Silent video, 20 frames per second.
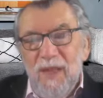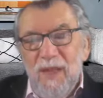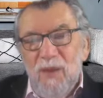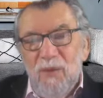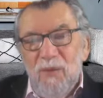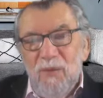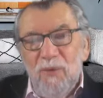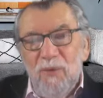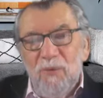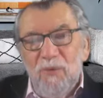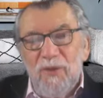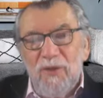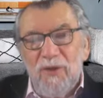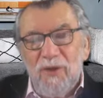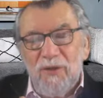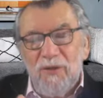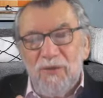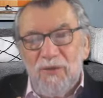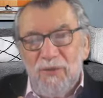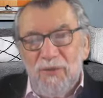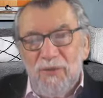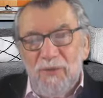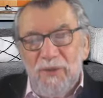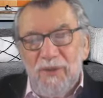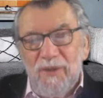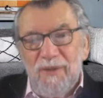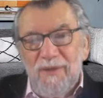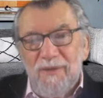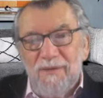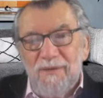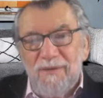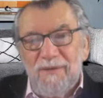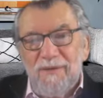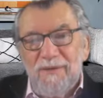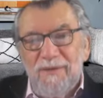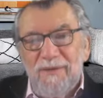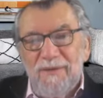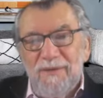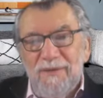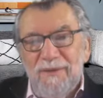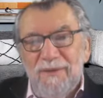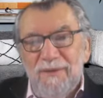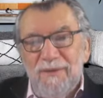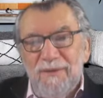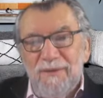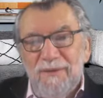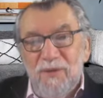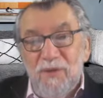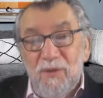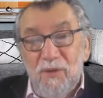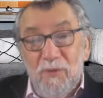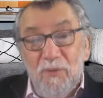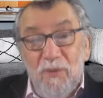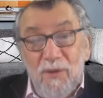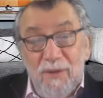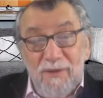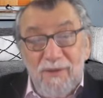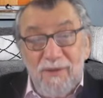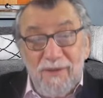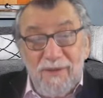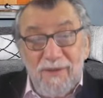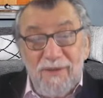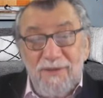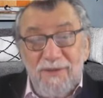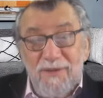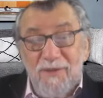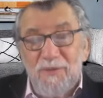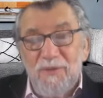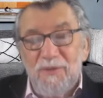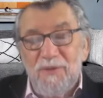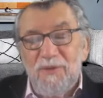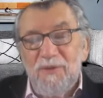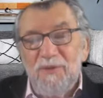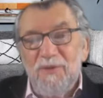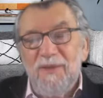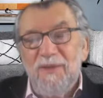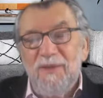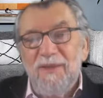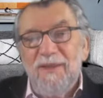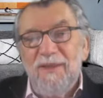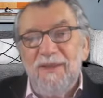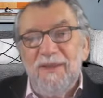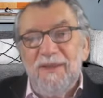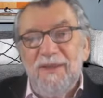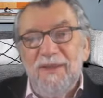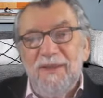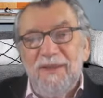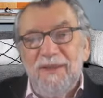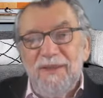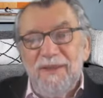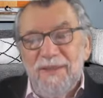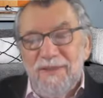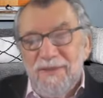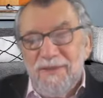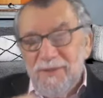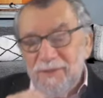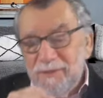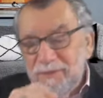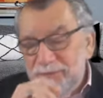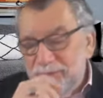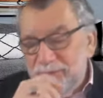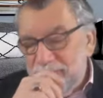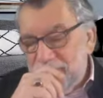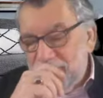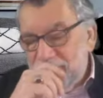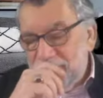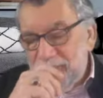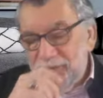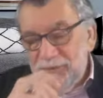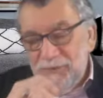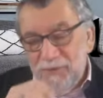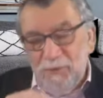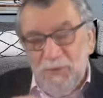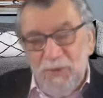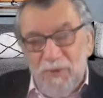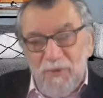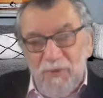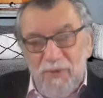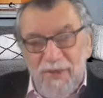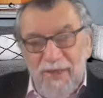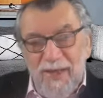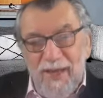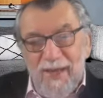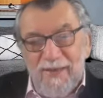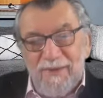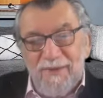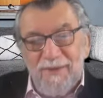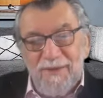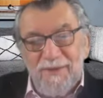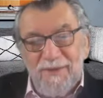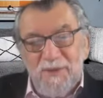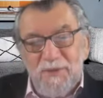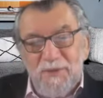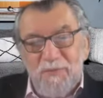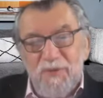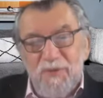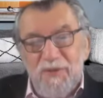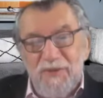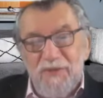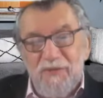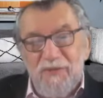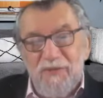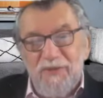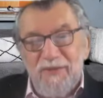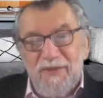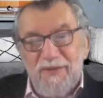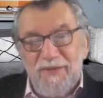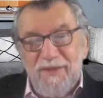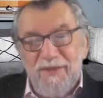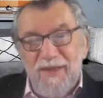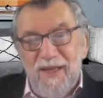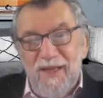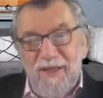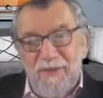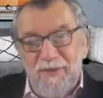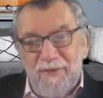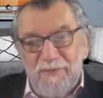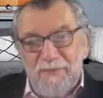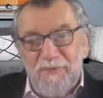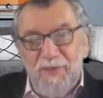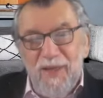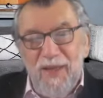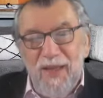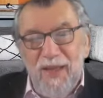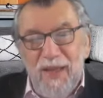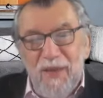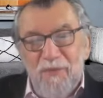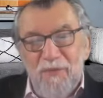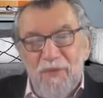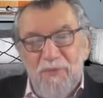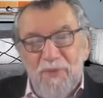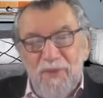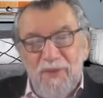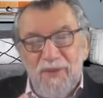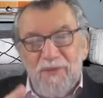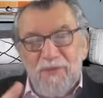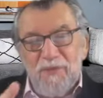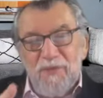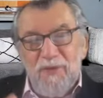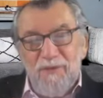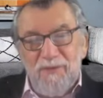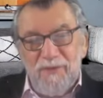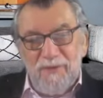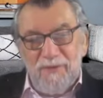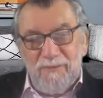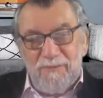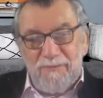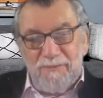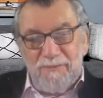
what we are doing, or one of the things that we're doing, is we're reacting to specific desire, and we're being driven